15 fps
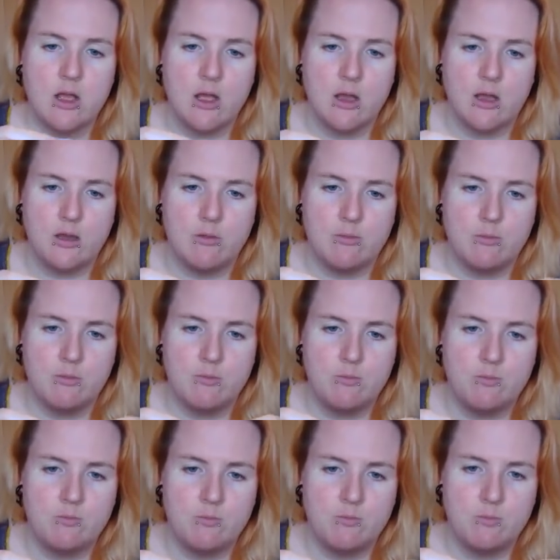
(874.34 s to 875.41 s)

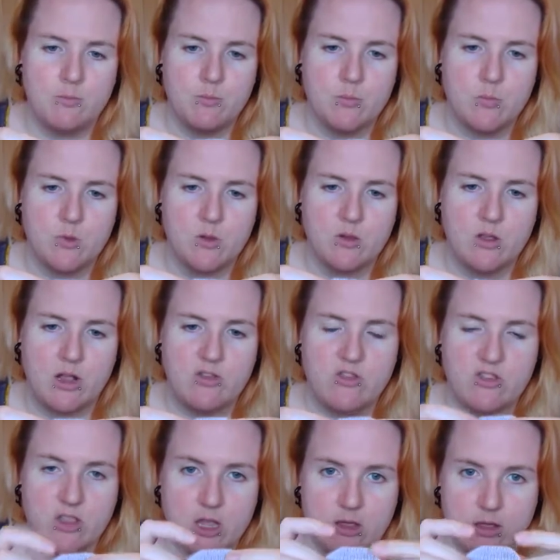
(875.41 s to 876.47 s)
I
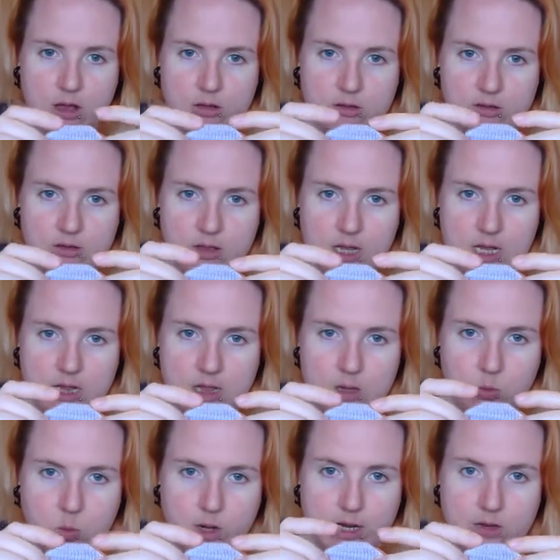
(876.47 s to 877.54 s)
just like that slightly
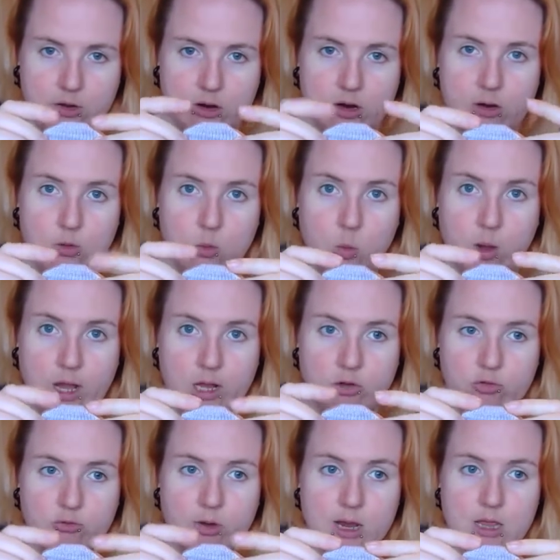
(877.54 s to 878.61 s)
wider
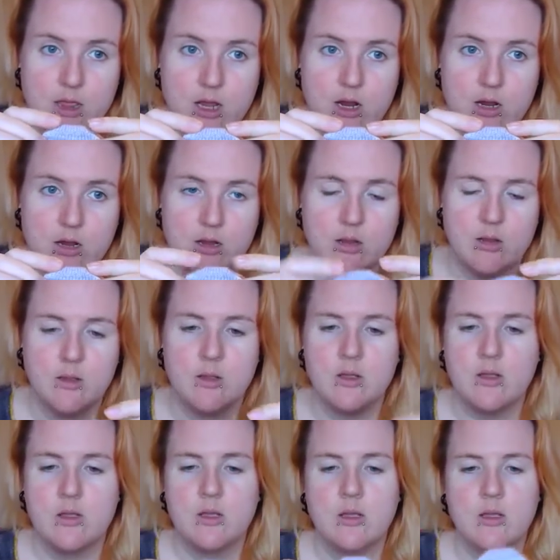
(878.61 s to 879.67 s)
wedge right there.
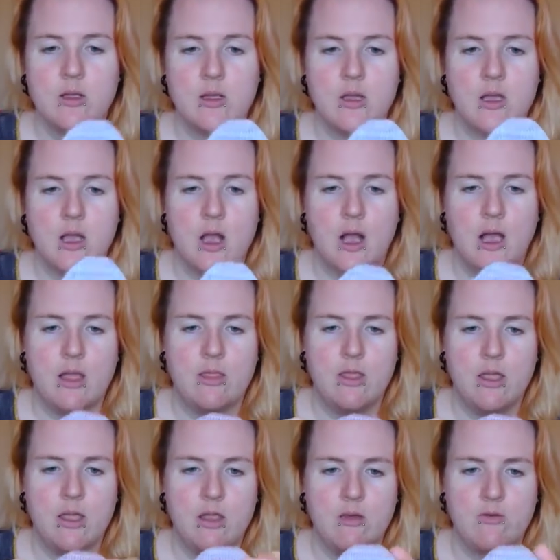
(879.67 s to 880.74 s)
And
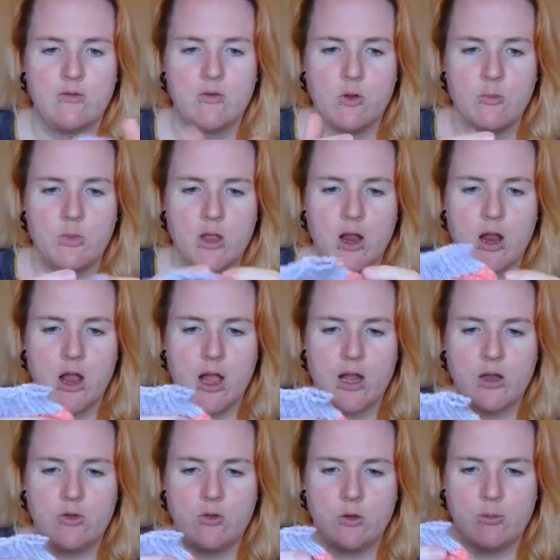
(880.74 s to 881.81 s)
then from there I
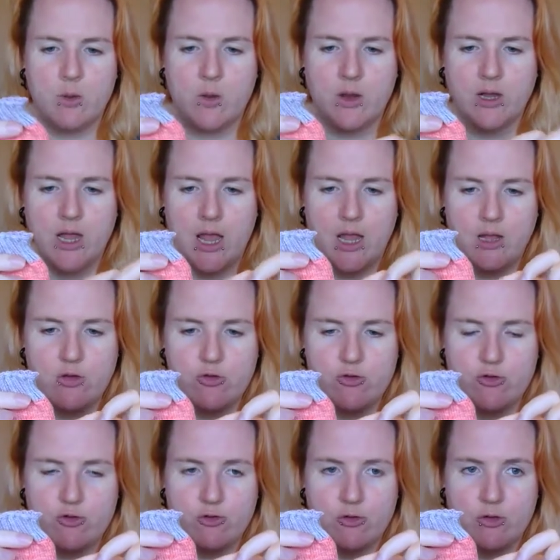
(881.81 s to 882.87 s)
do about an
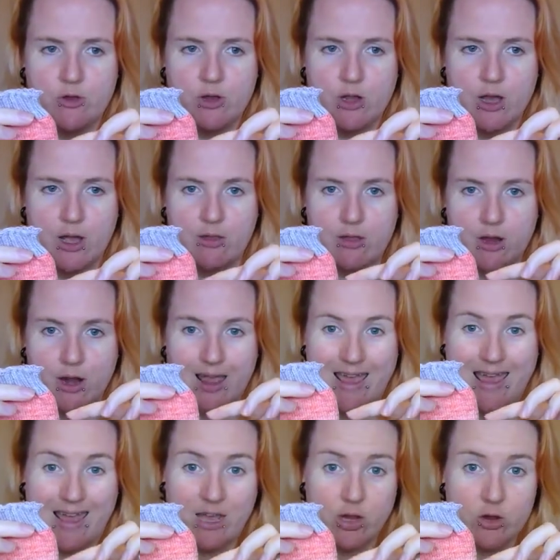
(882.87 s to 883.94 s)
inch, and then I
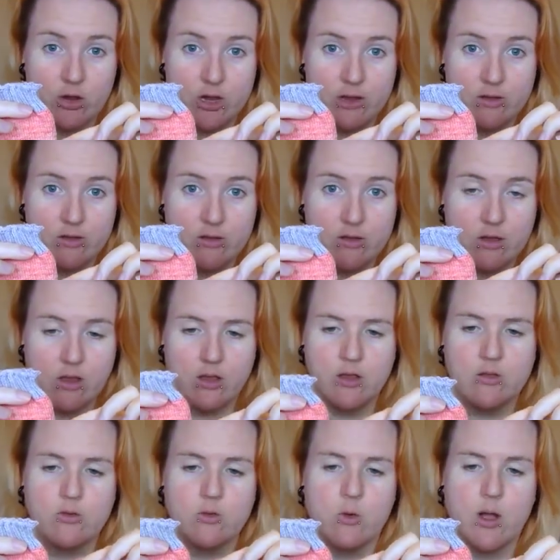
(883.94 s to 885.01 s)
increase.
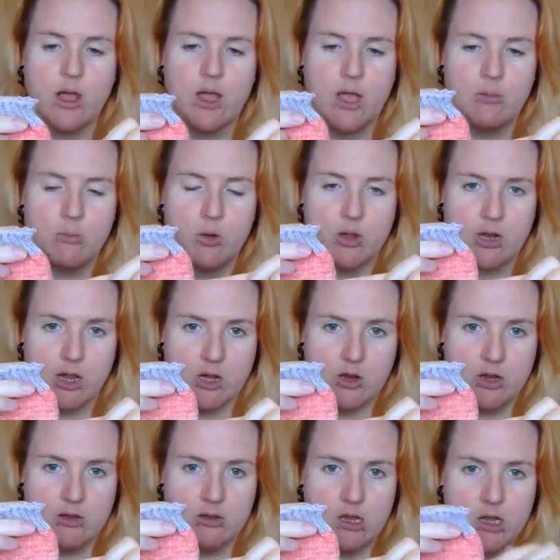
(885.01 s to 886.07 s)
So I put an
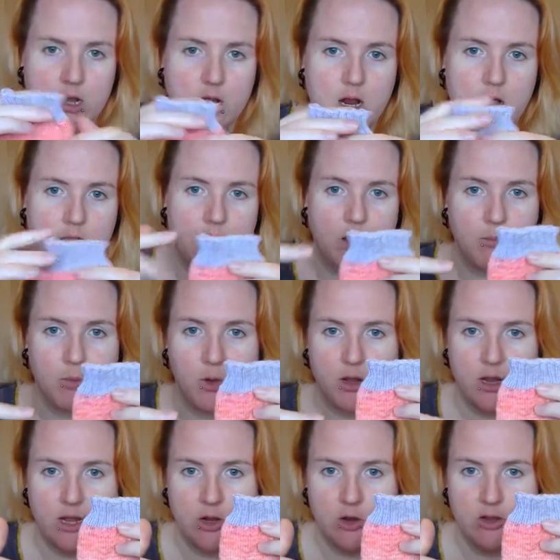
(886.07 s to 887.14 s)
increase here, and then I put
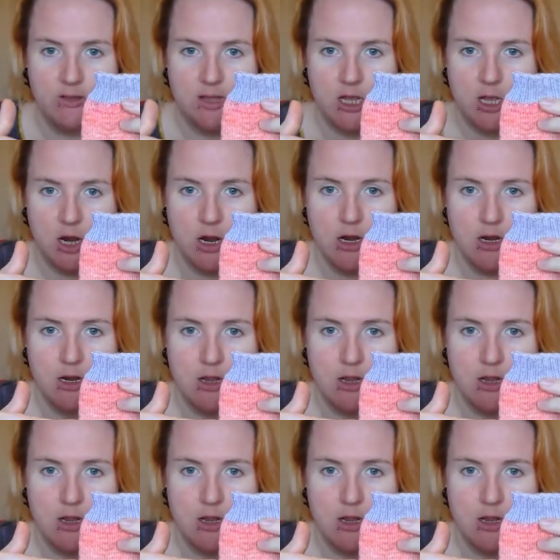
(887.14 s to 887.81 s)
an increase here,